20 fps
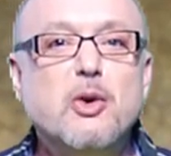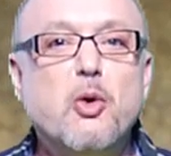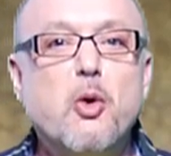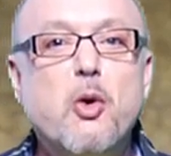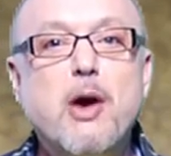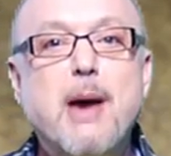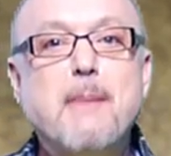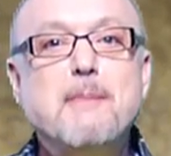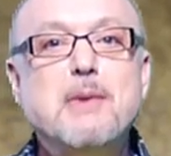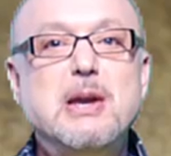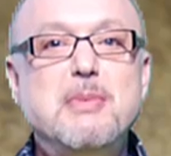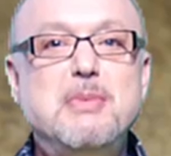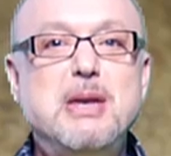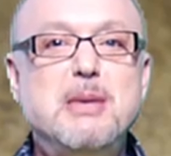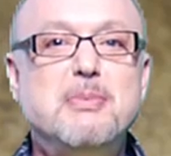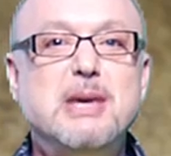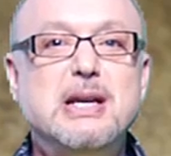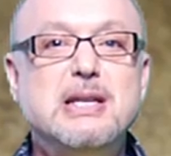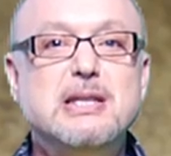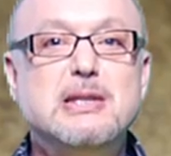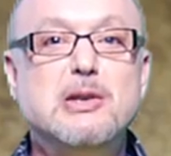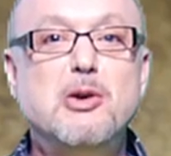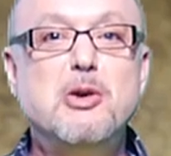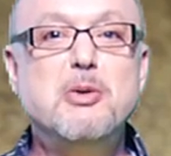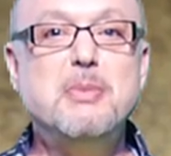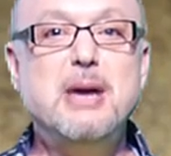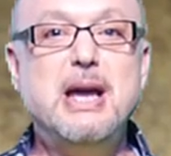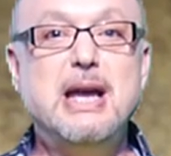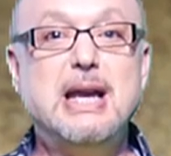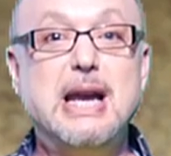Or I'm going to meet my
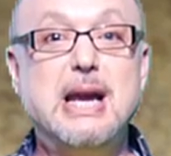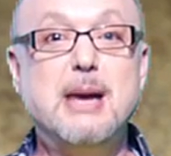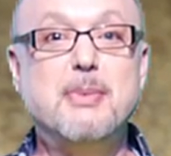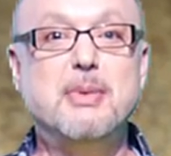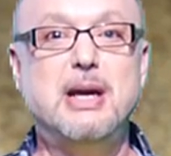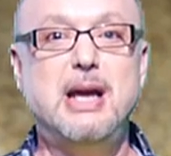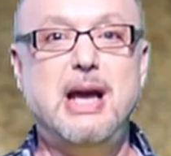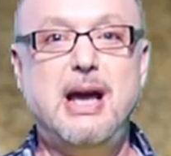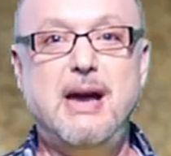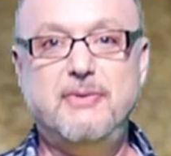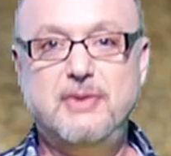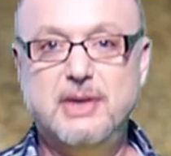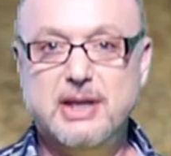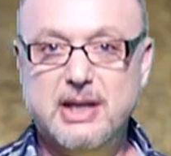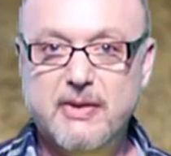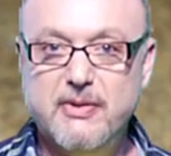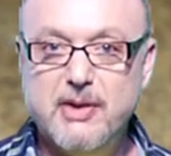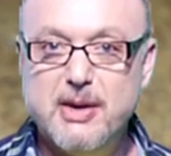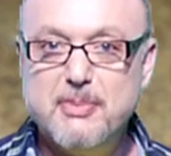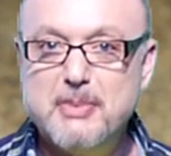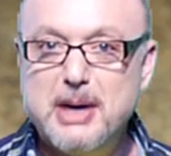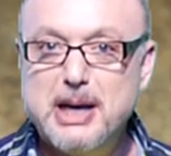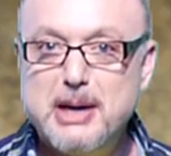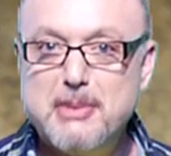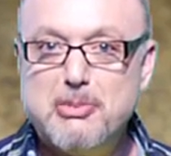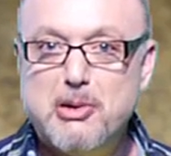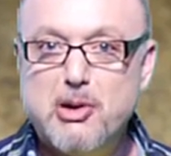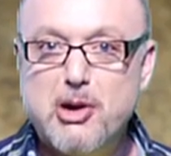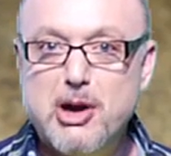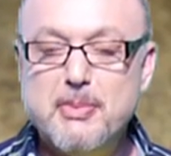soulmate, and I'm going to have to give up my
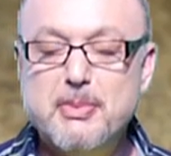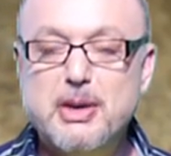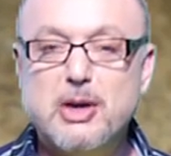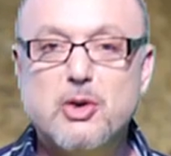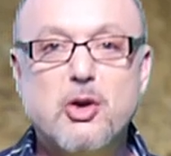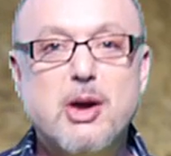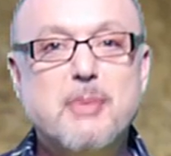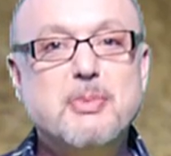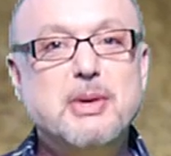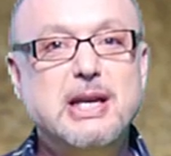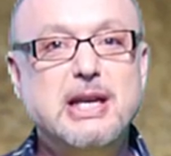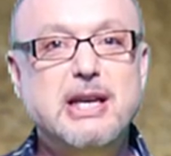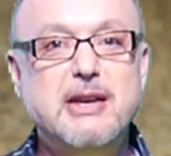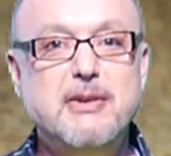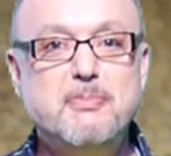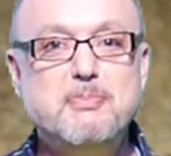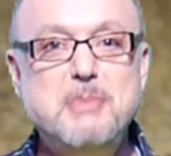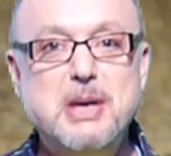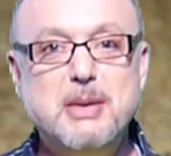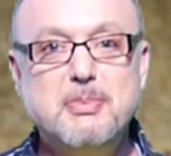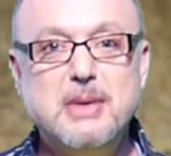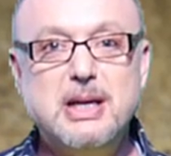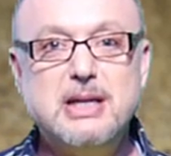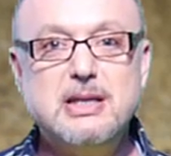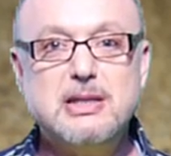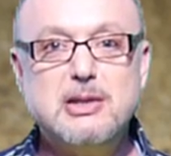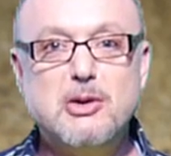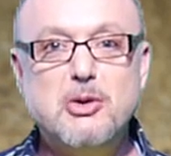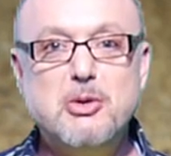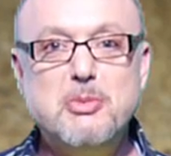apartment. Or I'm going to meet my
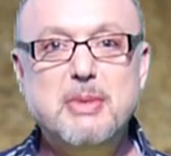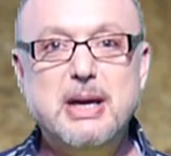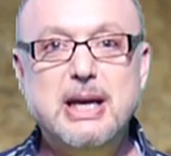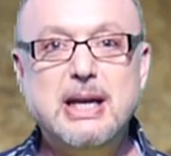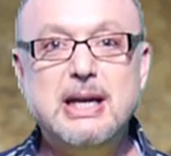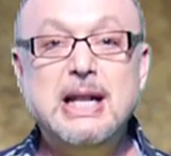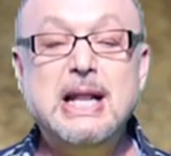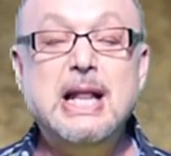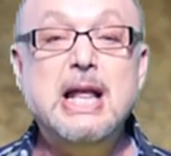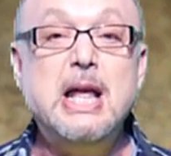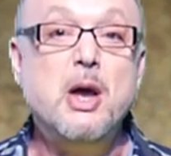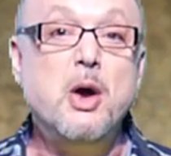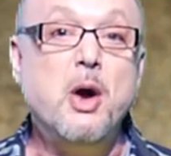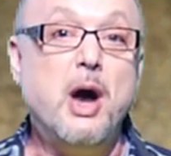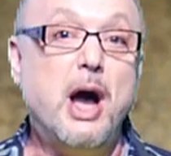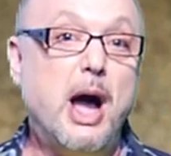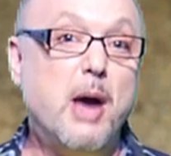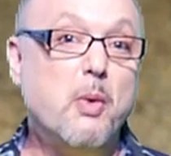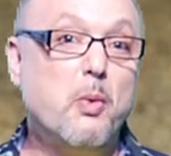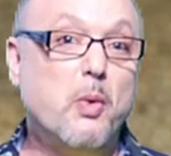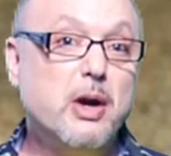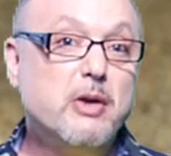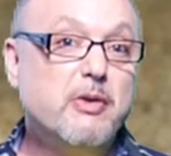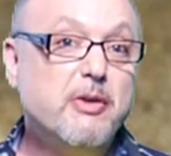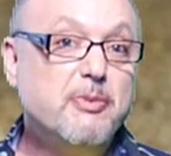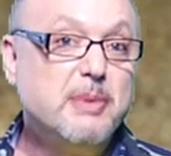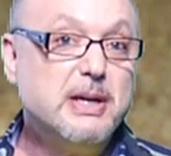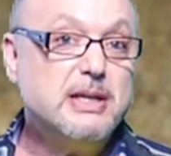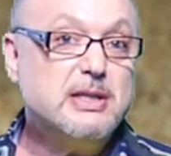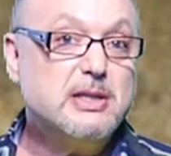soulmate. I wonder
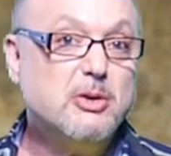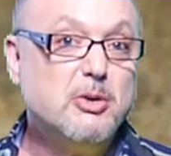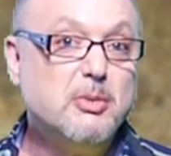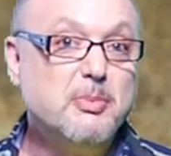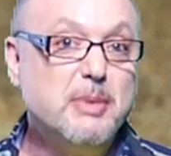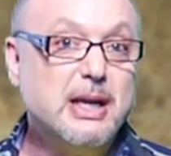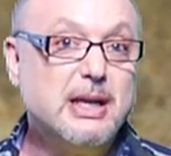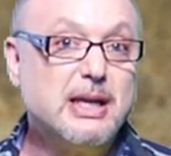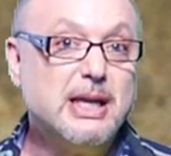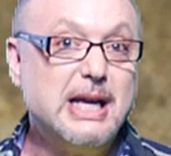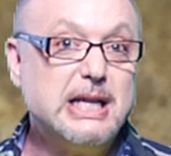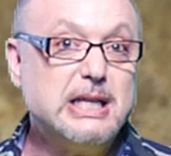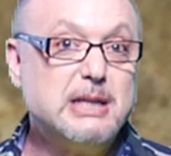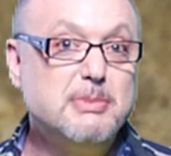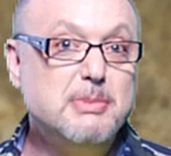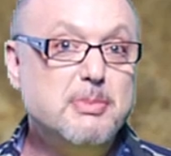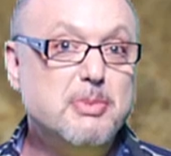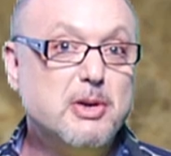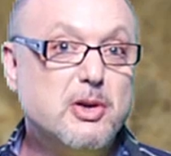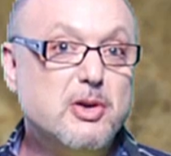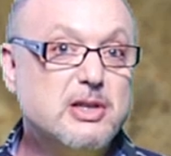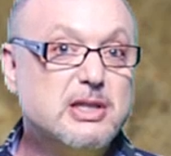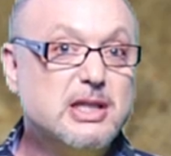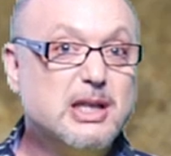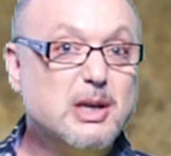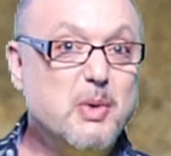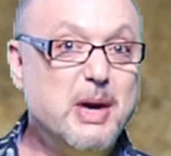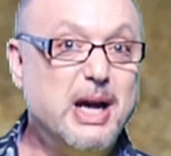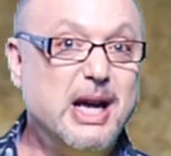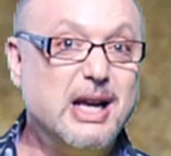if my soulmate likes me because of
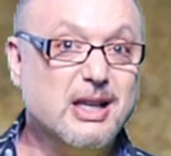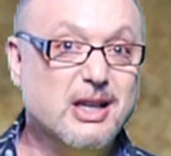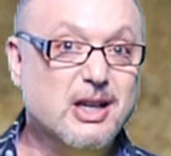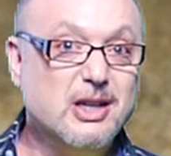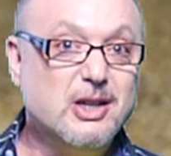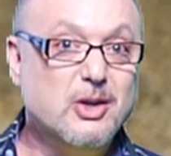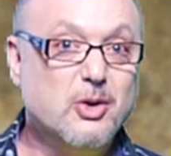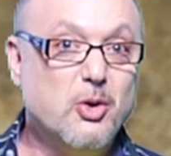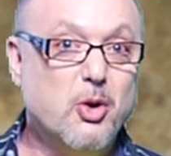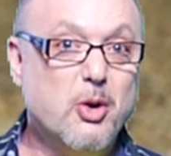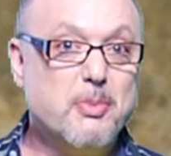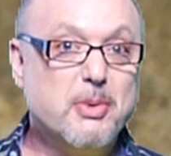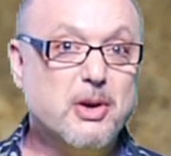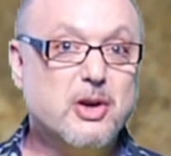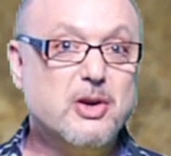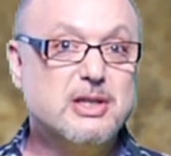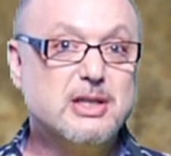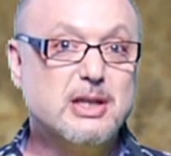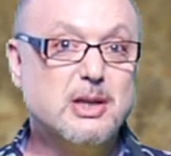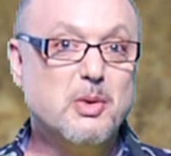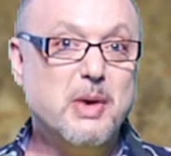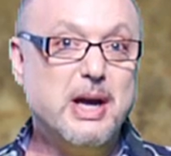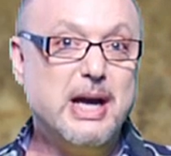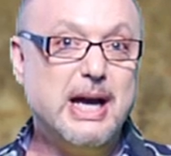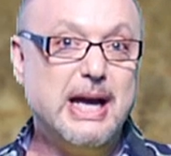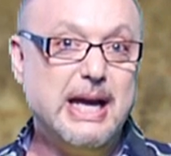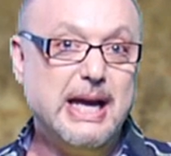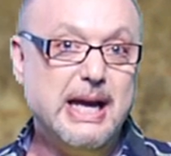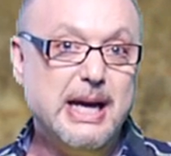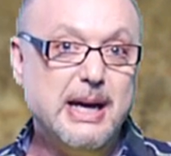the way I look or because of the way
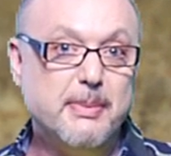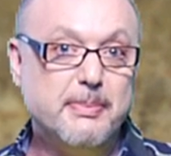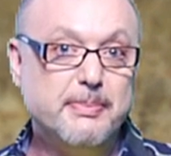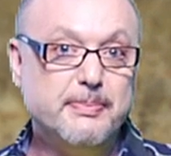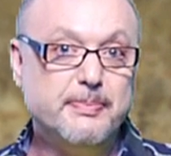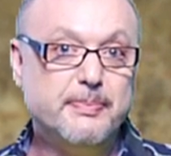I am.